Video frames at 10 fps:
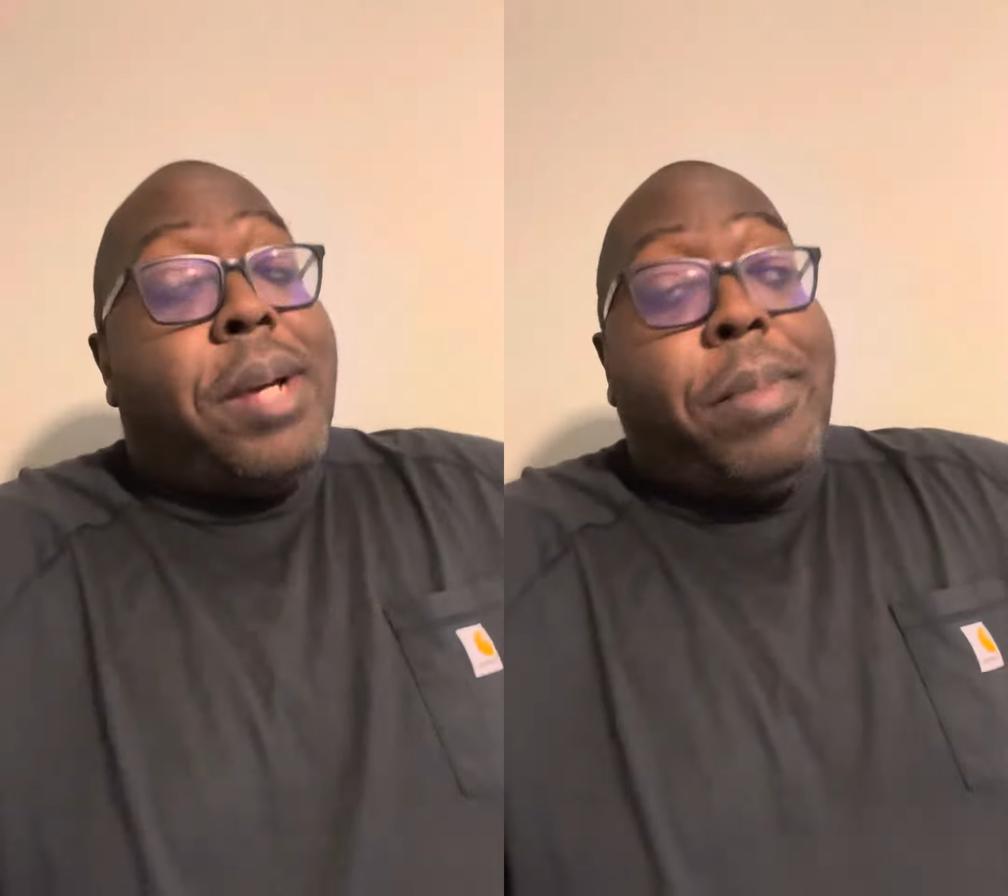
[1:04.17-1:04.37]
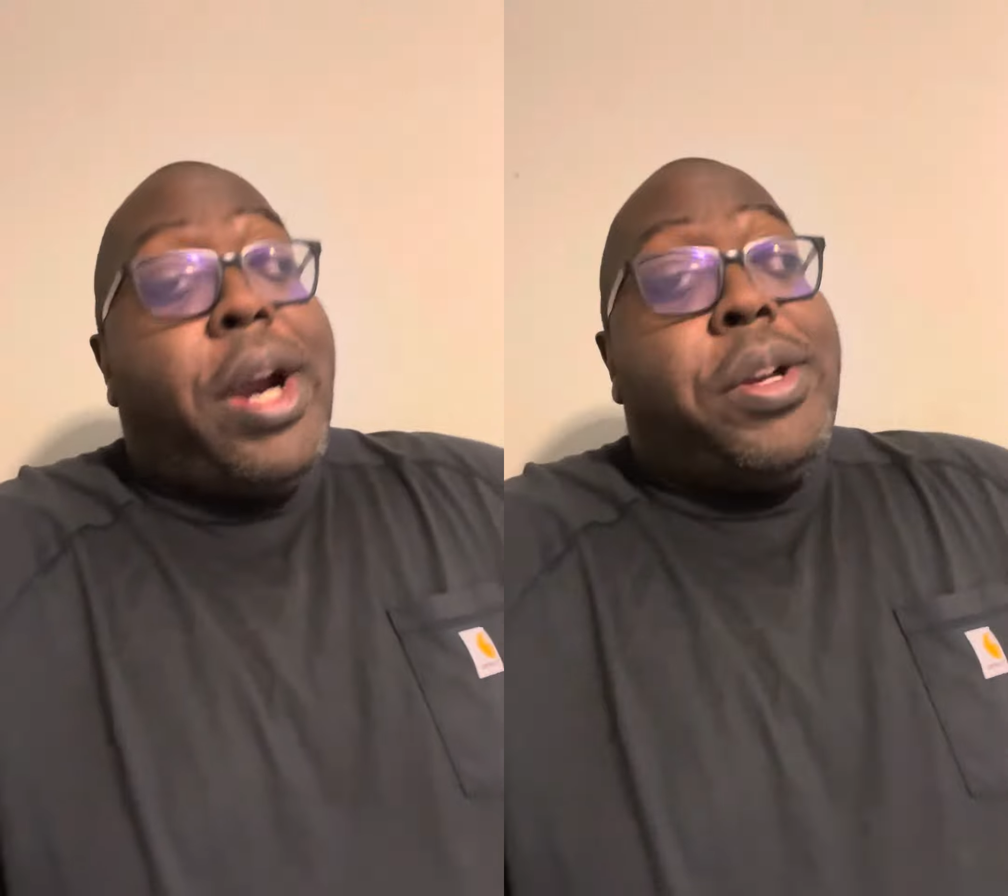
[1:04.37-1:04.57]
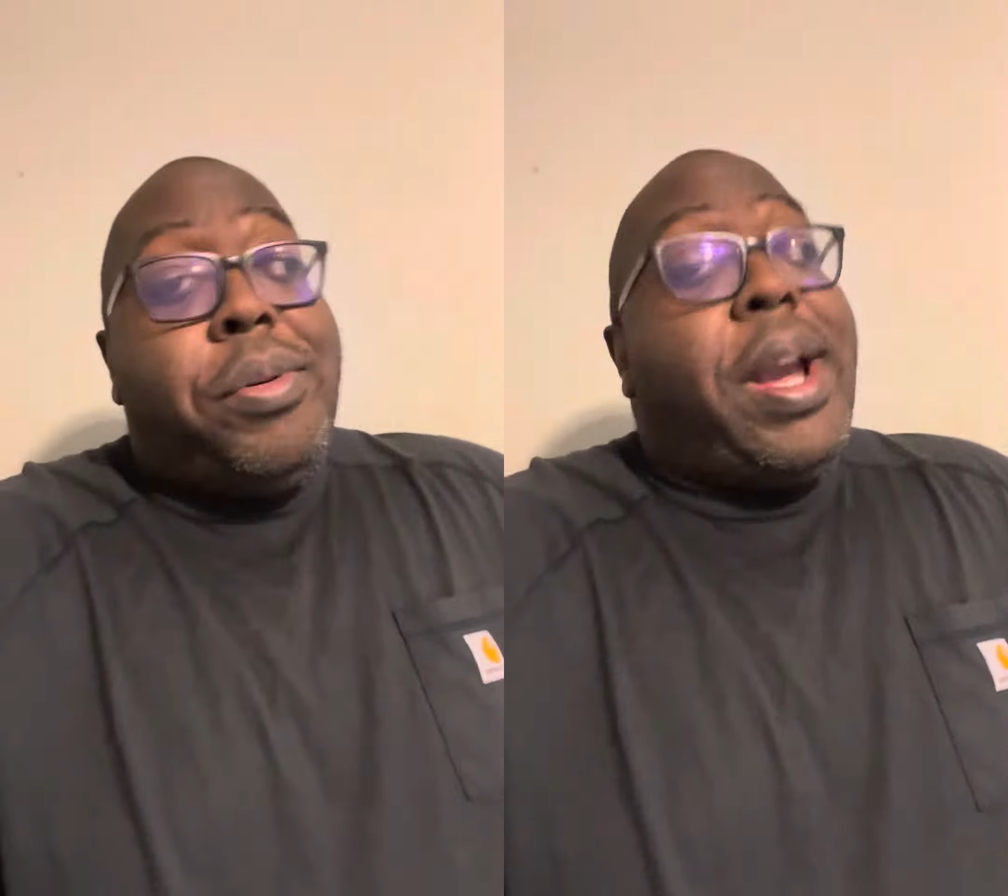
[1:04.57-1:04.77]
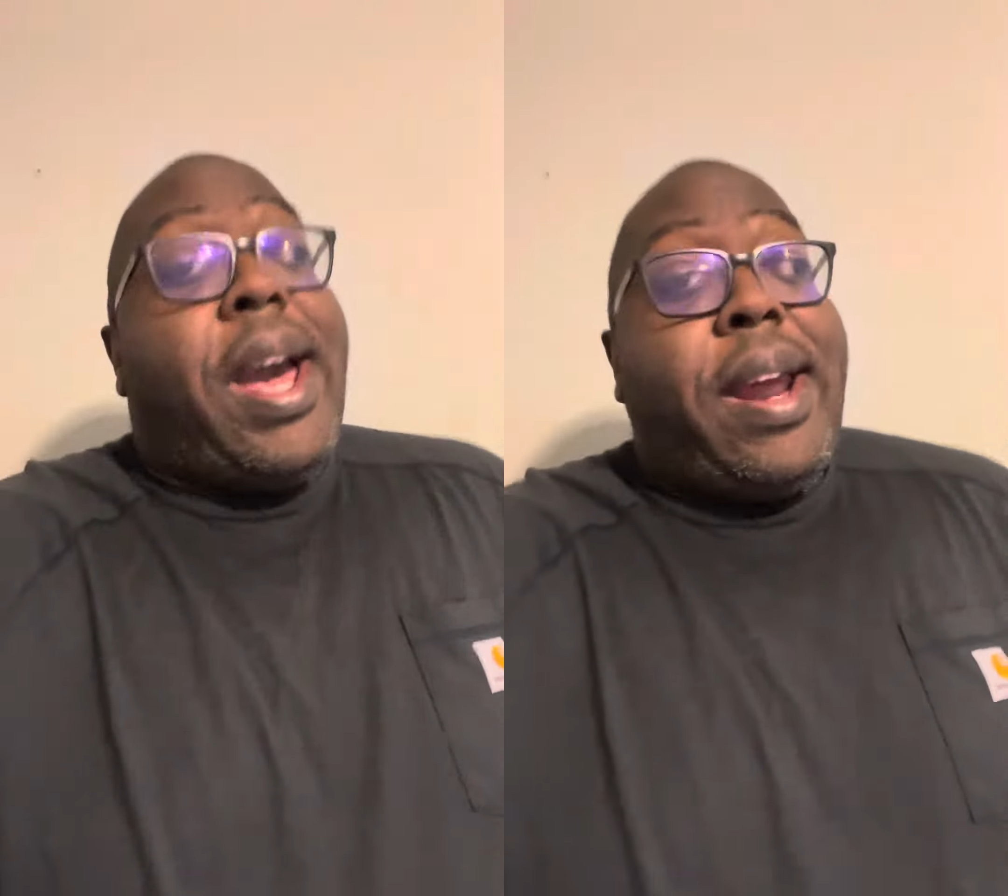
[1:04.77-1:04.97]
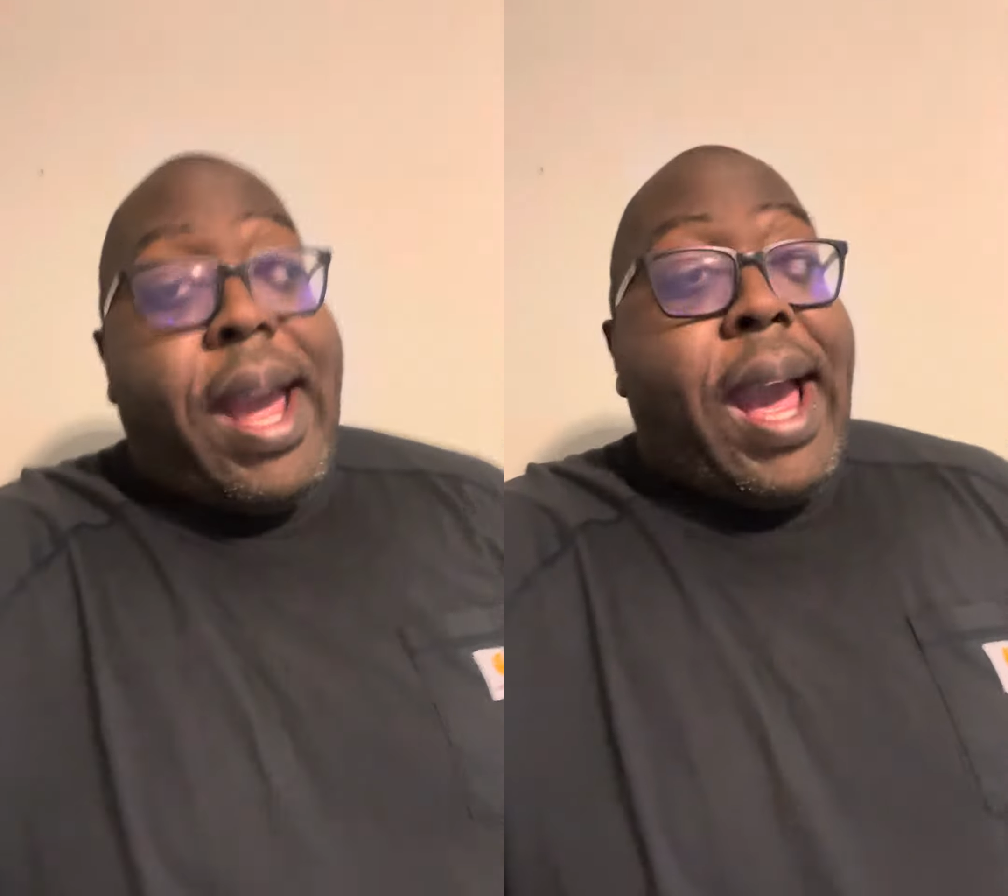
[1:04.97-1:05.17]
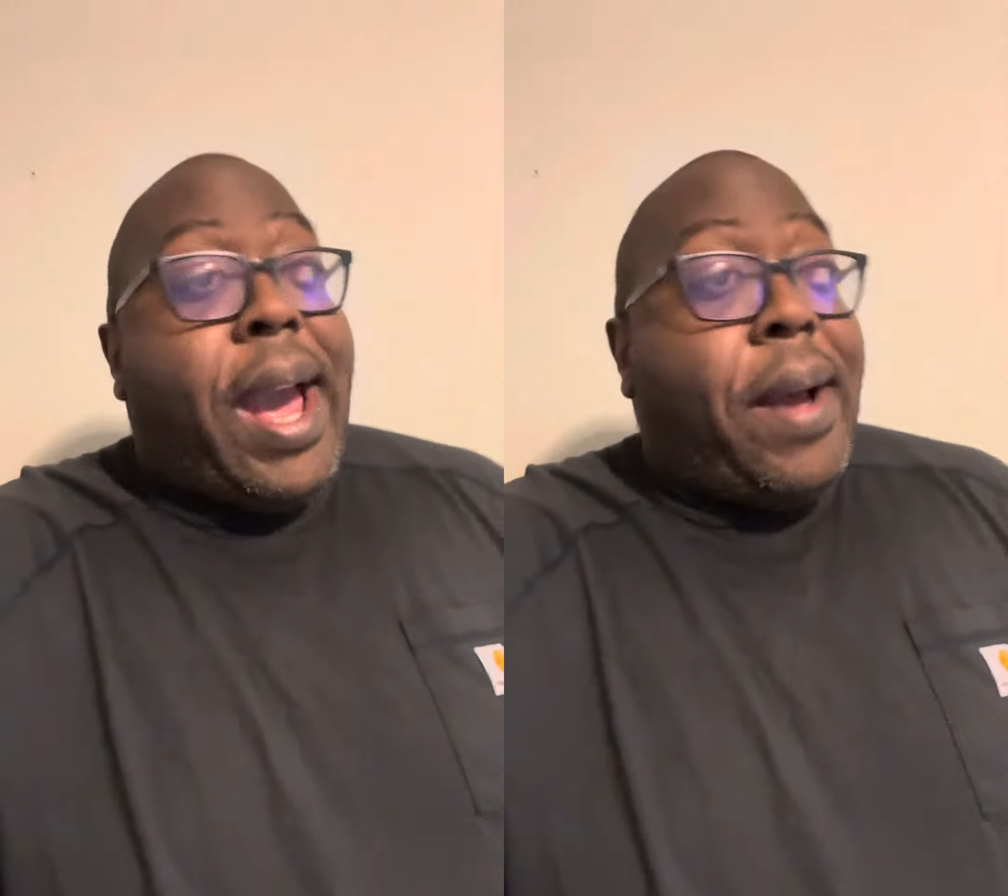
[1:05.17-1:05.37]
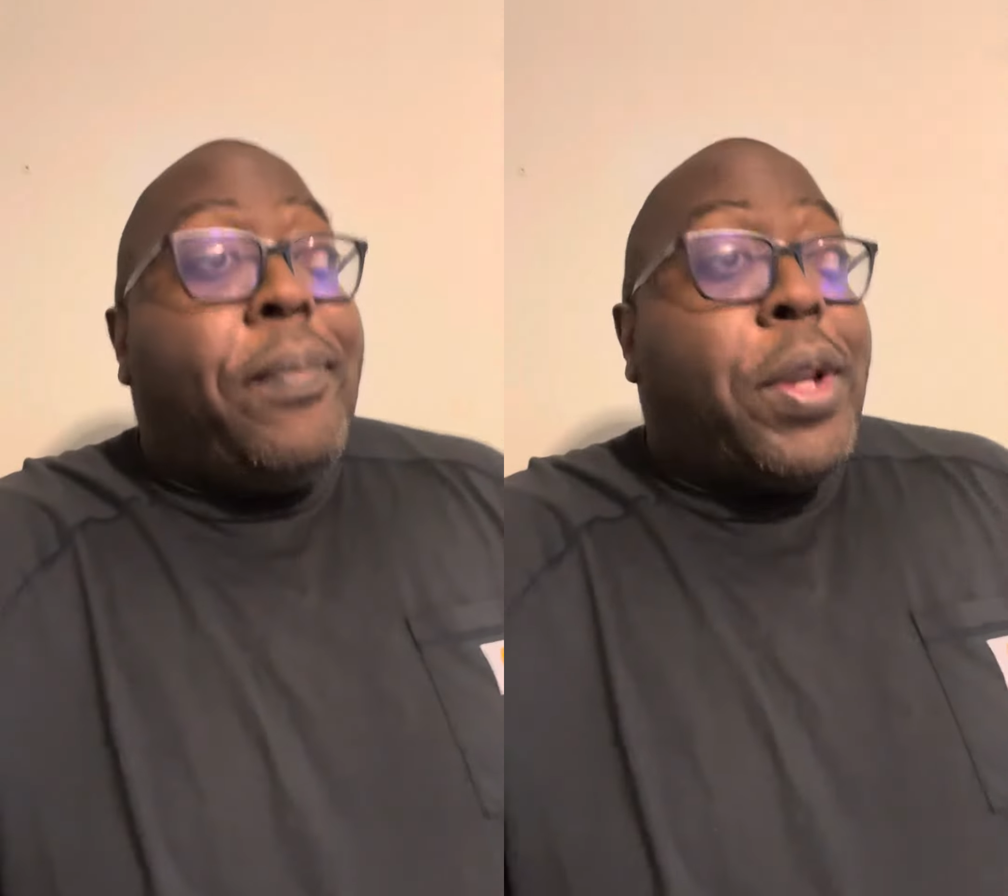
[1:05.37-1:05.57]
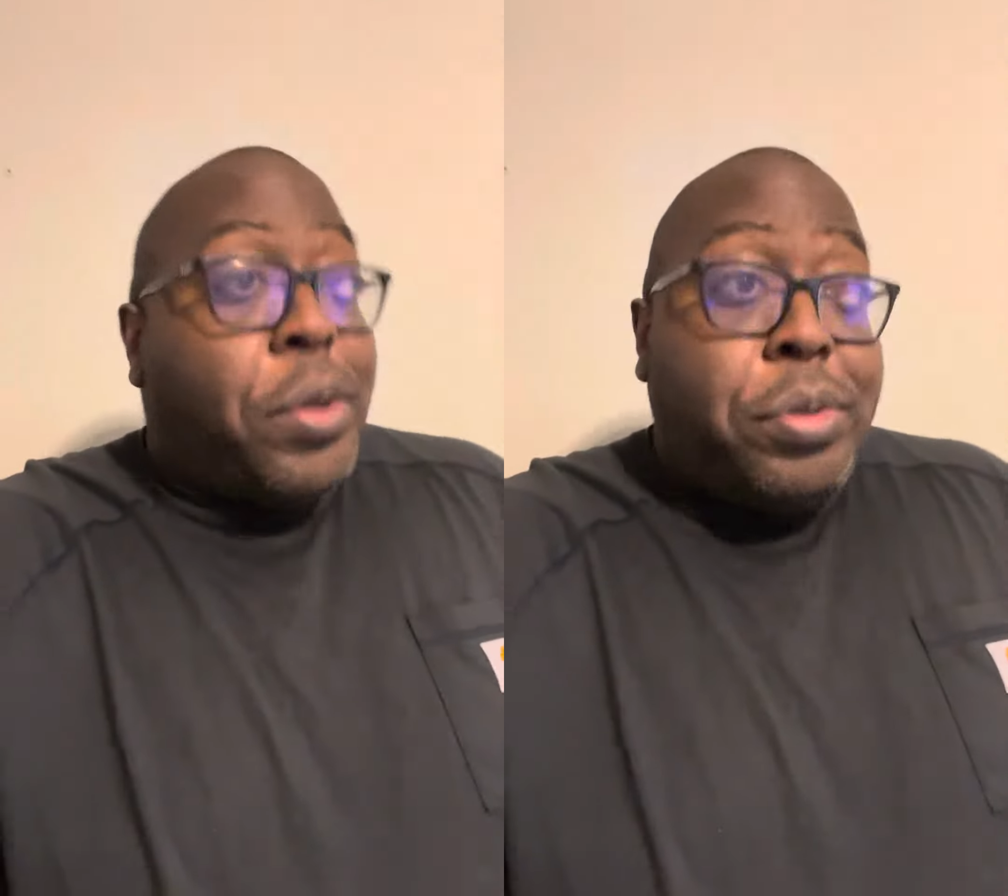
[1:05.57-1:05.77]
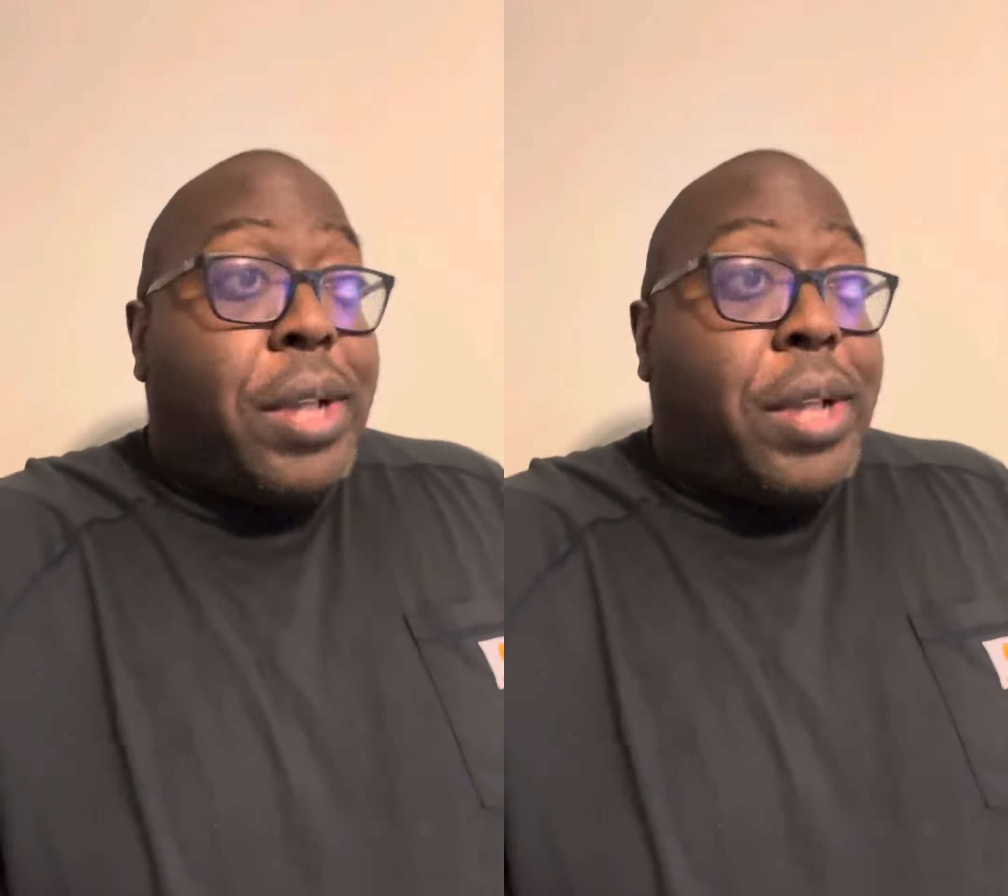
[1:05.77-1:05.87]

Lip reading: Murray, you got a guy who's,